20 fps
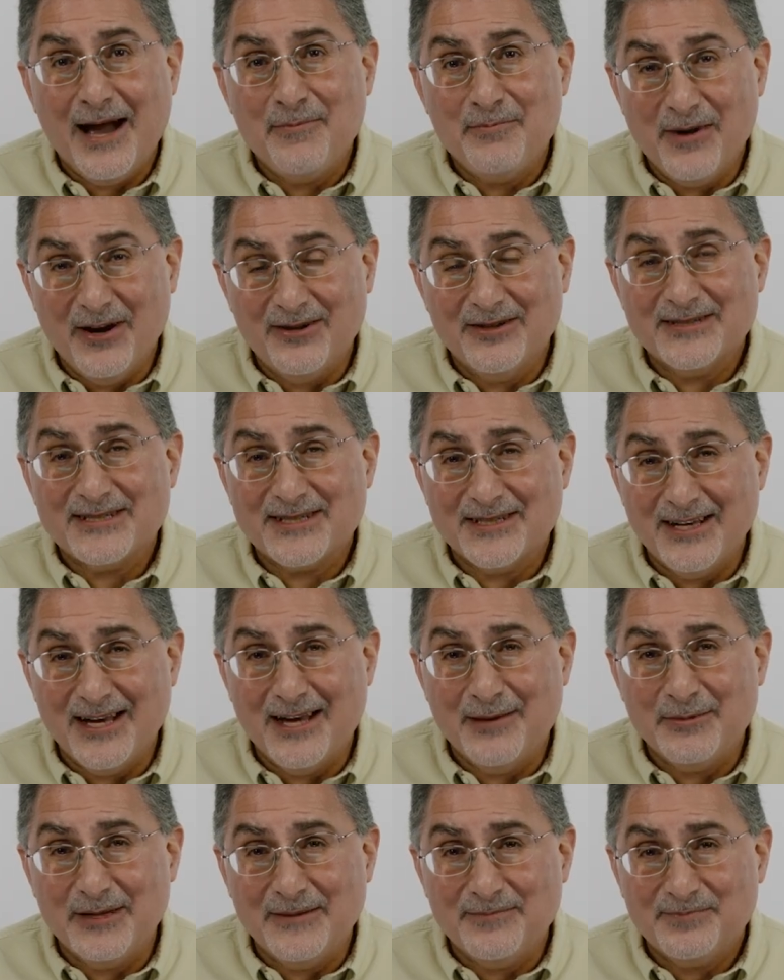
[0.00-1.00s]
I'm Mehran
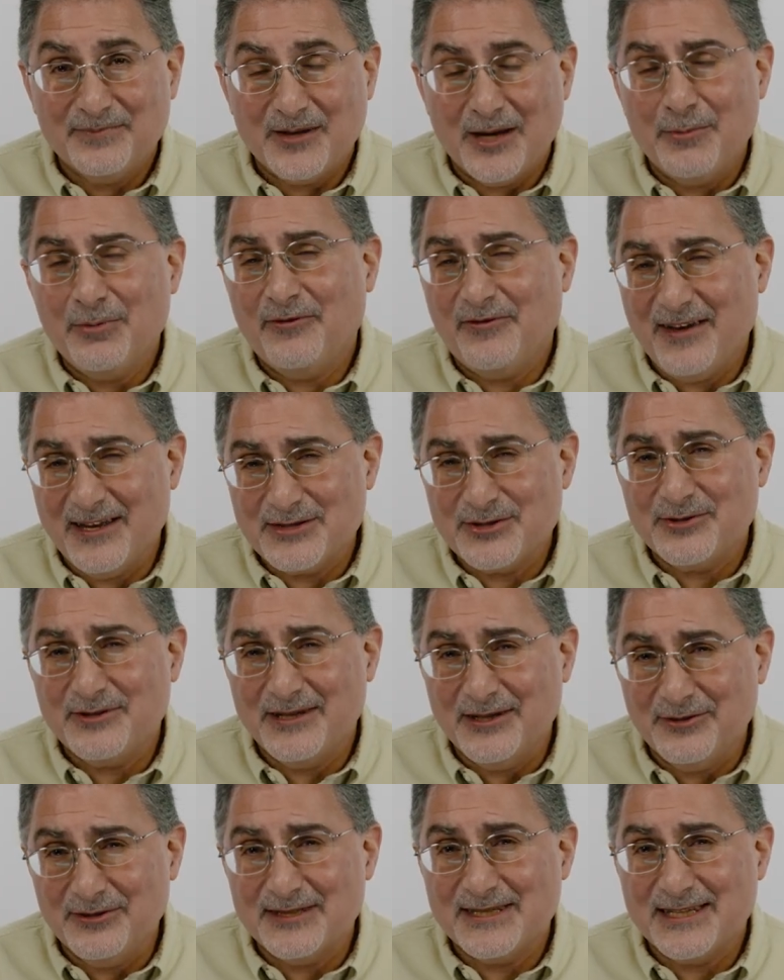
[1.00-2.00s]
Sahami, a professor
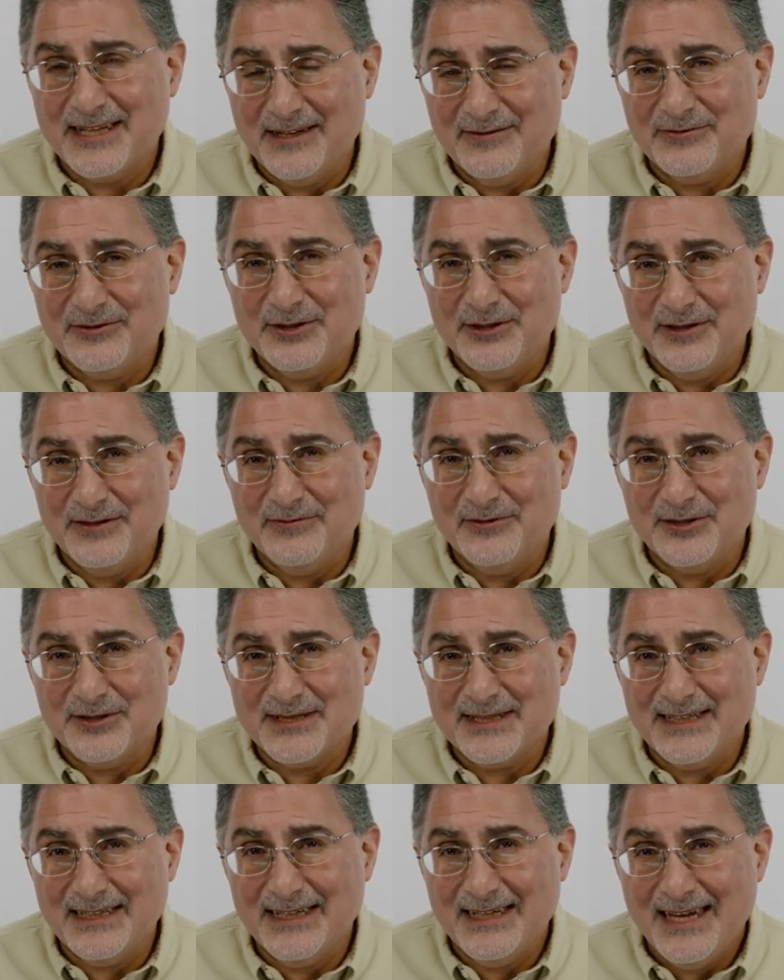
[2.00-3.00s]
here at Stanford
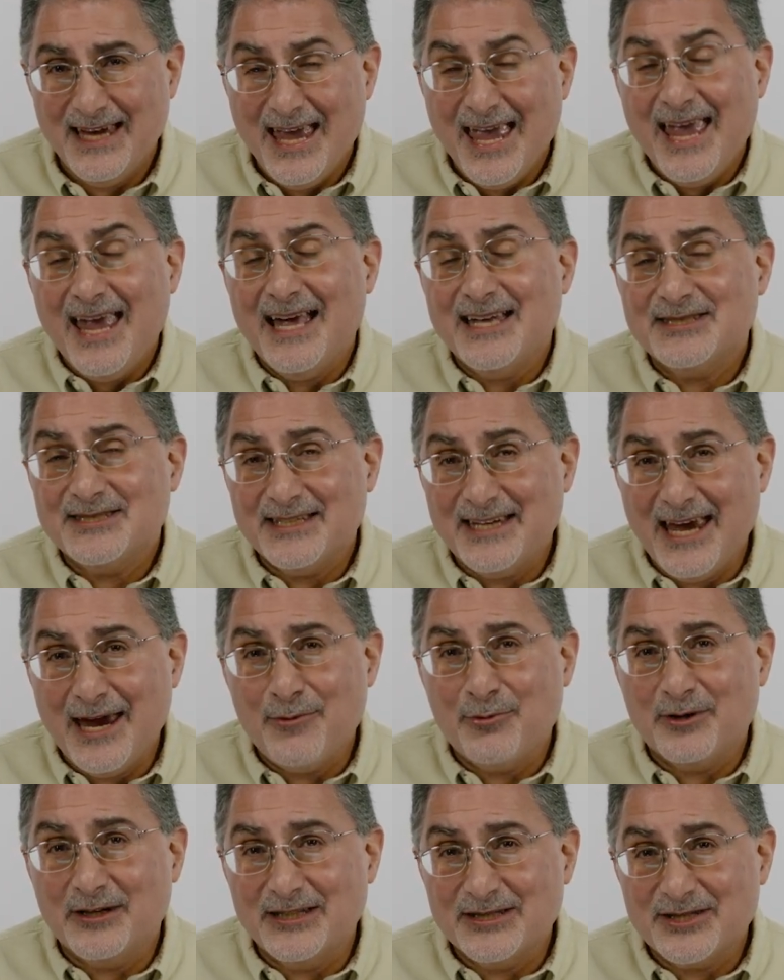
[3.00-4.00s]
University, and today
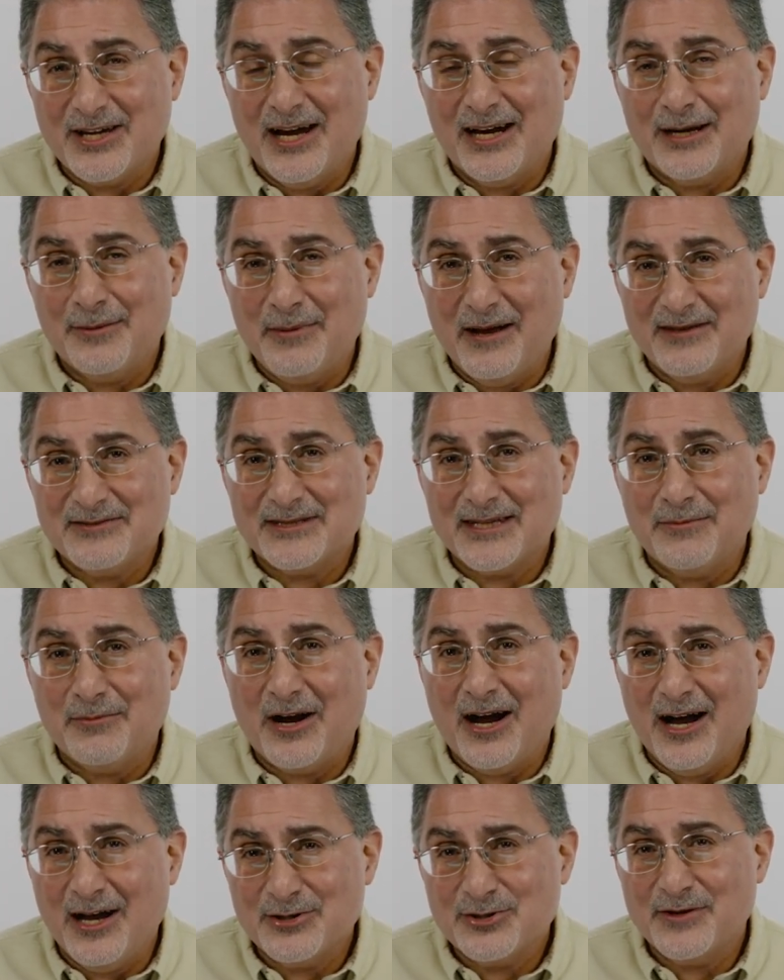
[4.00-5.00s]
we're going to talk about some
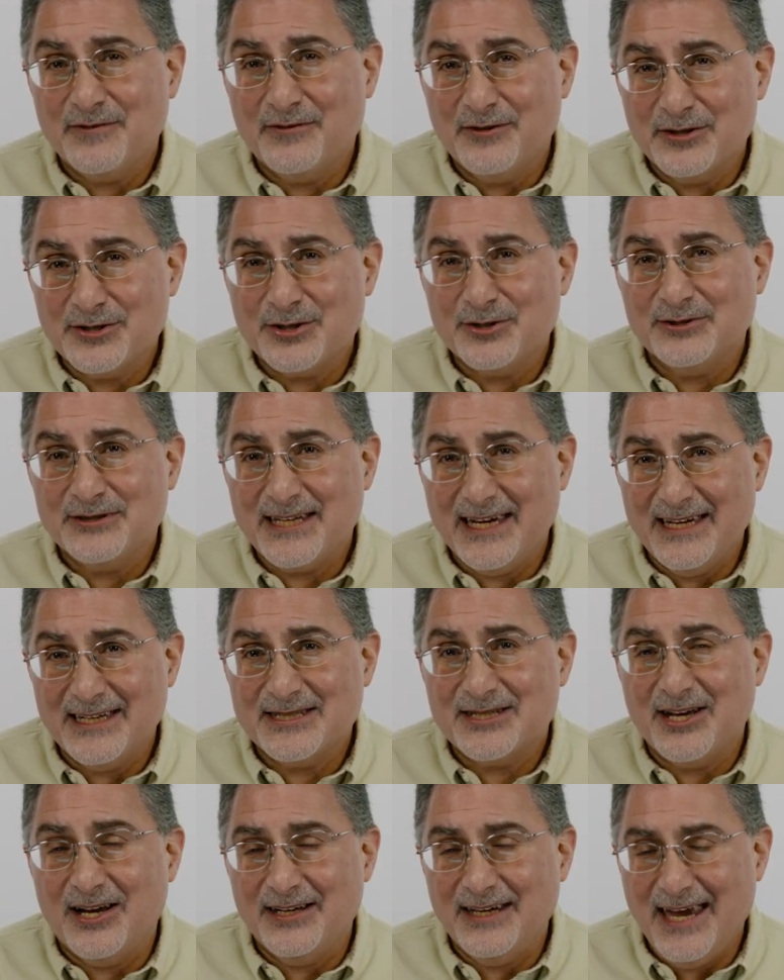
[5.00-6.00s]
controversial
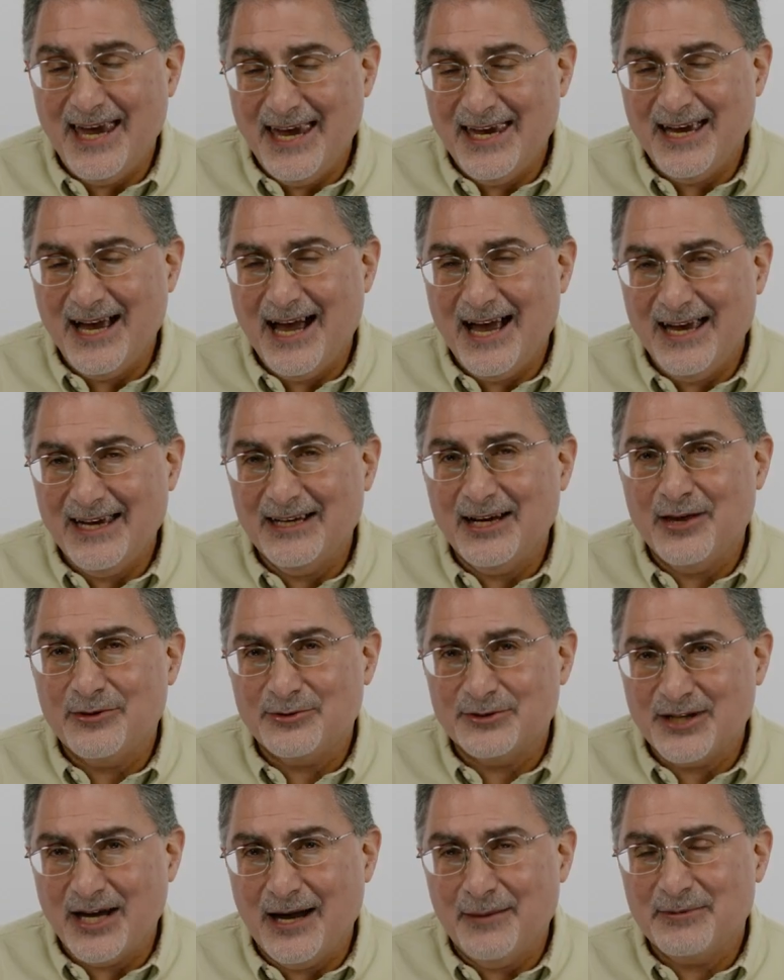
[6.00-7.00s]
takes on A I and
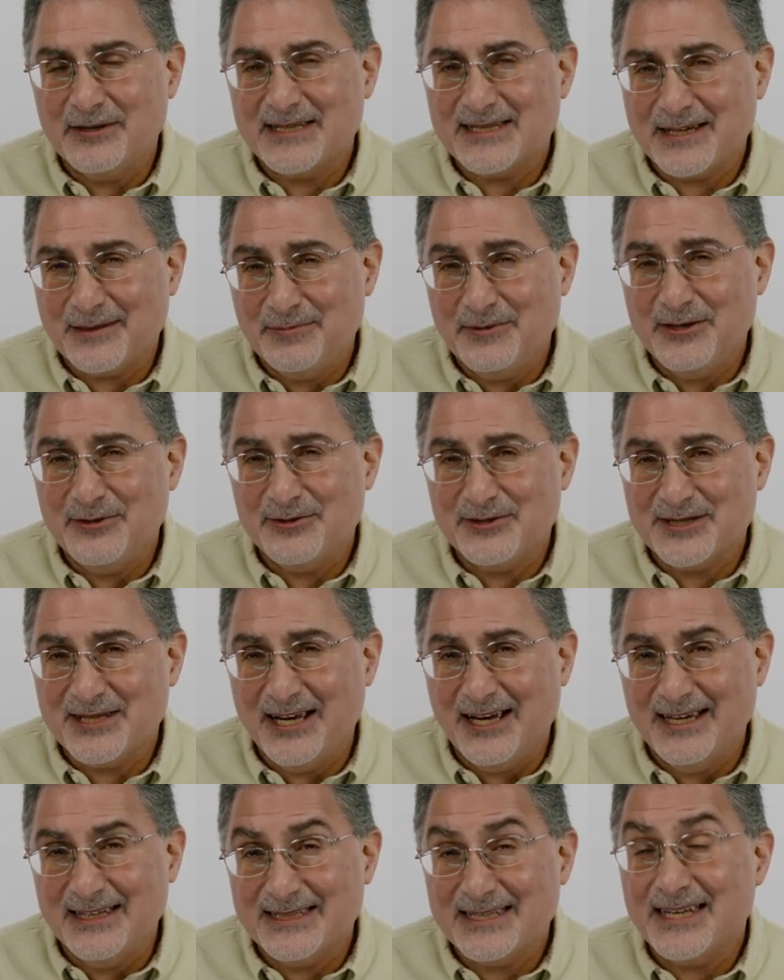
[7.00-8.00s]
other topics in computer
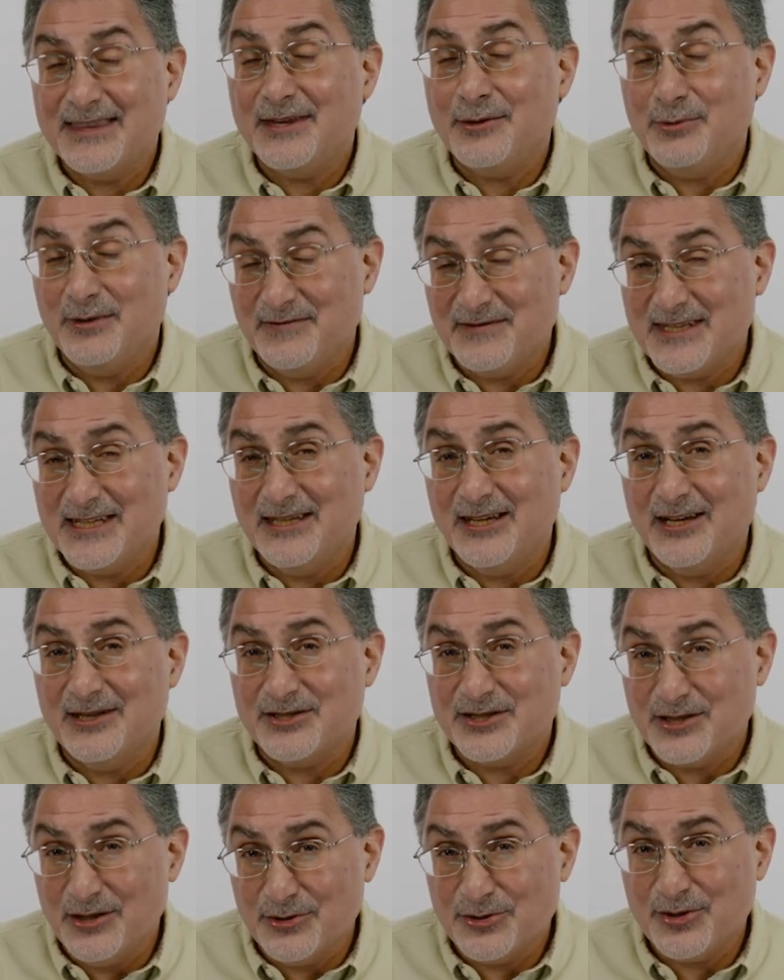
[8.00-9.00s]
science that we've seen on
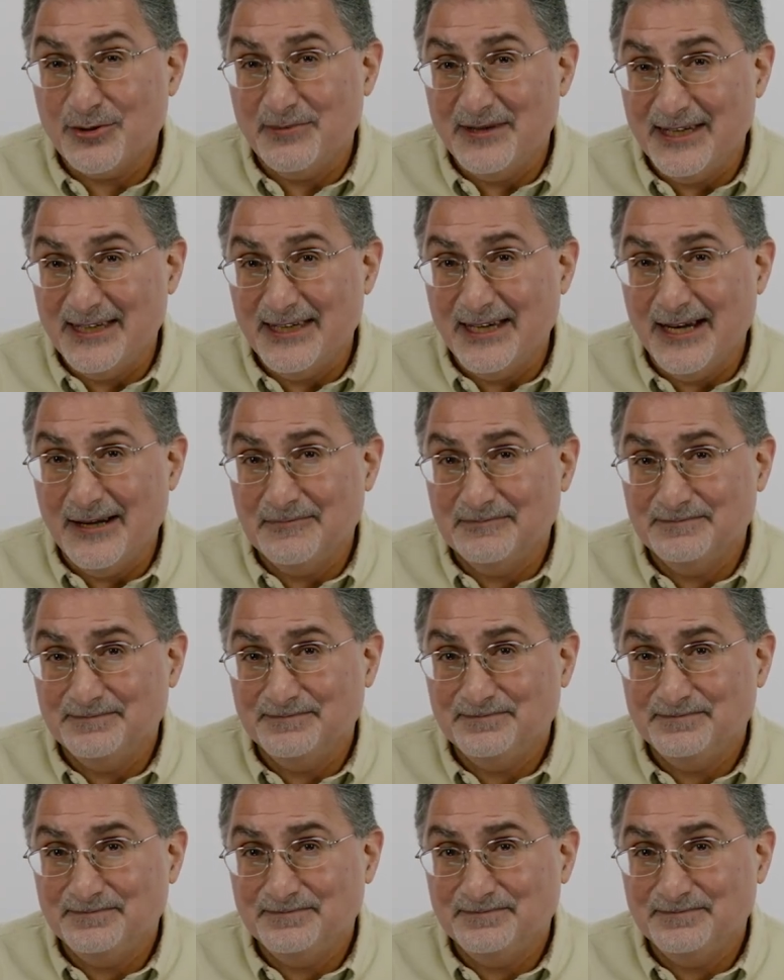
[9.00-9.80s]
social media.